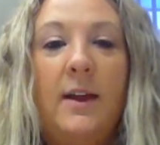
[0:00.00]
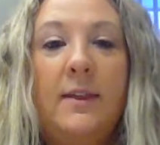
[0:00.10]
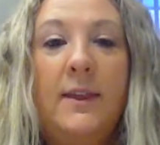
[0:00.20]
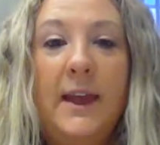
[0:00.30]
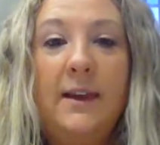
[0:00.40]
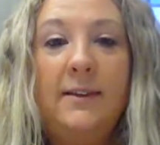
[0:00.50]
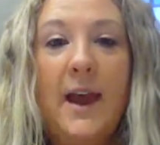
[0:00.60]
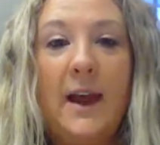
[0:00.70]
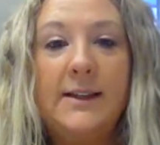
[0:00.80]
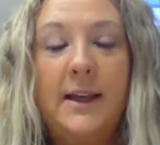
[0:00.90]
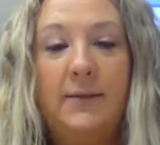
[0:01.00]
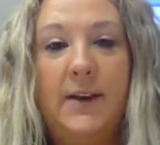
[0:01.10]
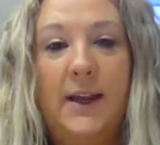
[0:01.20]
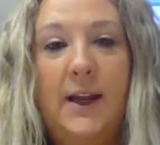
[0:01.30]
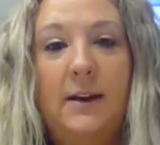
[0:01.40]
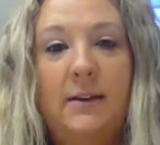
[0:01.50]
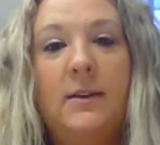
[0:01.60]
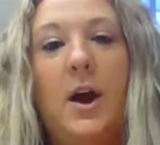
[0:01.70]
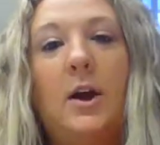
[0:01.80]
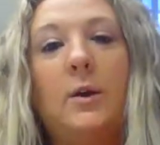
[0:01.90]
These activities
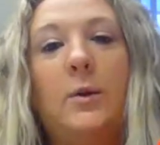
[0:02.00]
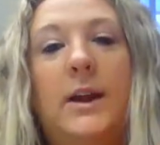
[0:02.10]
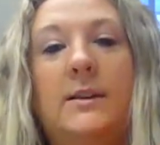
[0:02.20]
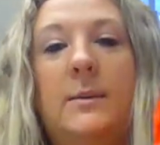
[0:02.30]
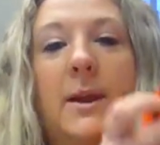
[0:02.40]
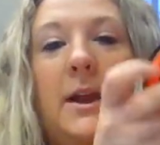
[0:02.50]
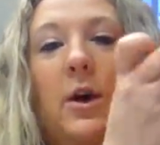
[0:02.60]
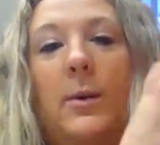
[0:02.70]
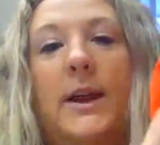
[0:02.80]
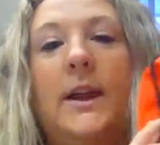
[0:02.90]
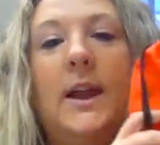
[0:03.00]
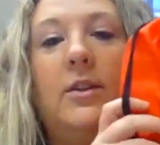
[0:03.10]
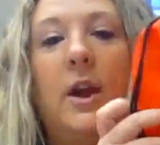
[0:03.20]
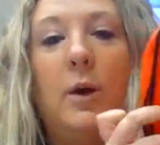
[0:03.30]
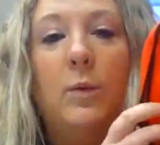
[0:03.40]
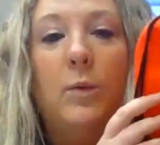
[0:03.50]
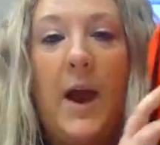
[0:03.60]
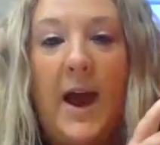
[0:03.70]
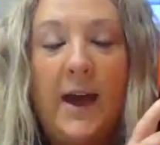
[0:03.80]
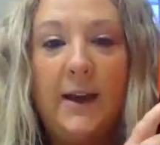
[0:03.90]
are going to be going in their
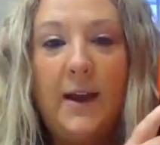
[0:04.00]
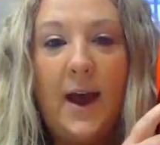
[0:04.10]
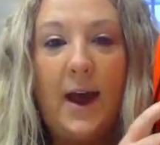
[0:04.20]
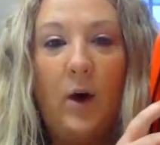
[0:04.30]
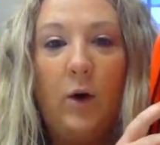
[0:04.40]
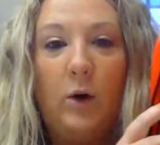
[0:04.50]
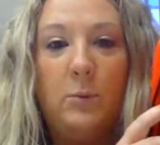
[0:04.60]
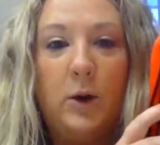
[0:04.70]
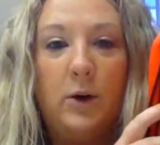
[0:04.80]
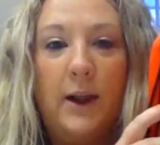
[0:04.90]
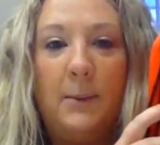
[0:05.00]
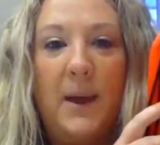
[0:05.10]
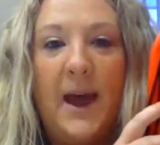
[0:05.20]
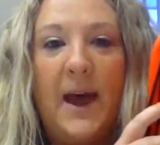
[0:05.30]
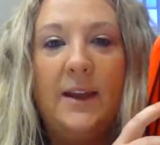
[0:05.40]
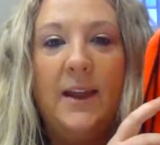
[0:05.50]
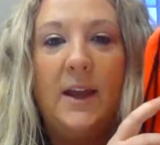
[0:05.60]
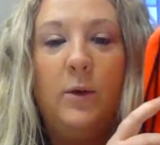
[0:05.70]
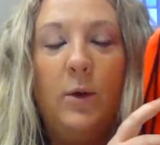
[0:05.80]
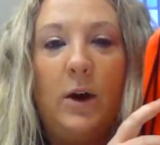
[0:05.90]
red at-home learning bag
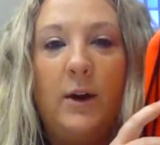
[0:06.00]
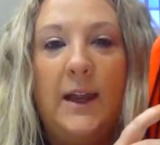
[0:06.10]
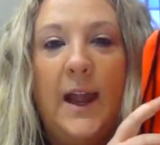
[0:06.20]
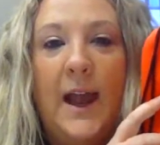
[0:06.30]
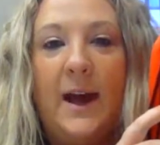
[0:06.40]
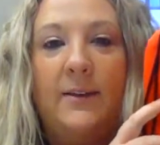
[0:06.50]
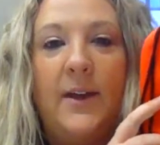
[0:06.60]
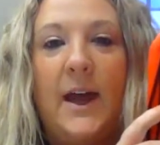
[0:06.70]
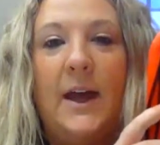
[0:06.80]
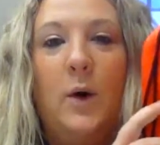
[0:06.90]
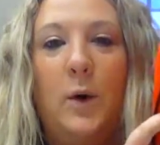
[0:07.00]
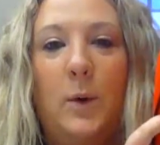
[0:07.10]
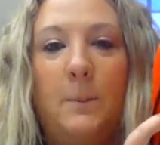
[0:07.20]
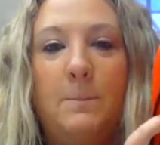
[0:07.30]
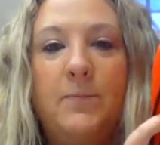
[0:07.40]
that you already have at home.